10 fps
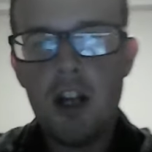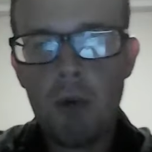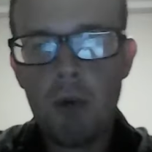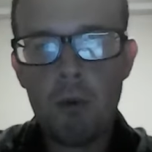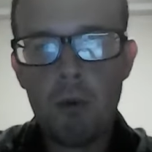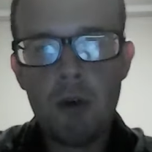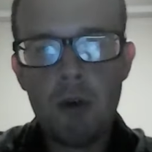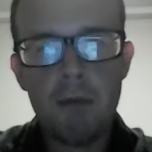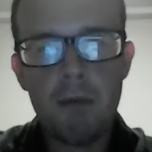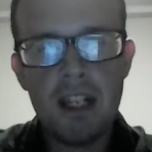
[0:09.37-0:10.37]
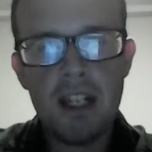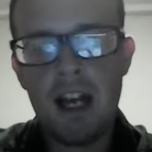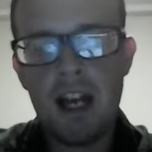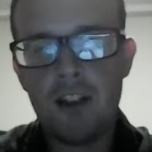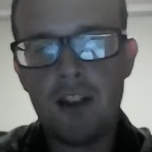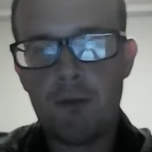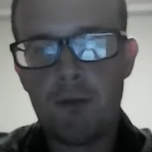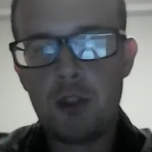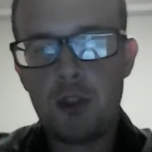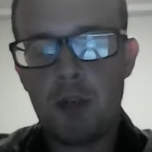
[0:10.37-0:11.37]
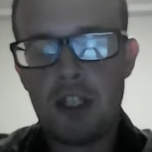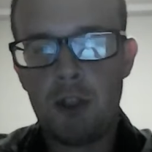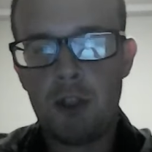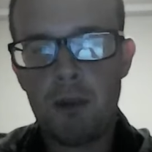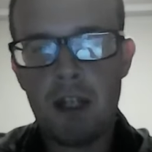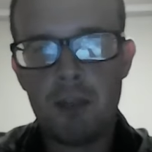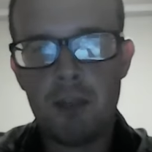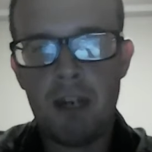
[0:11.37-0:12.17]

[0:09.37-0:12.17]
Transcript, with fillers: Well, welcome, Nick. And first question I'm going to ask you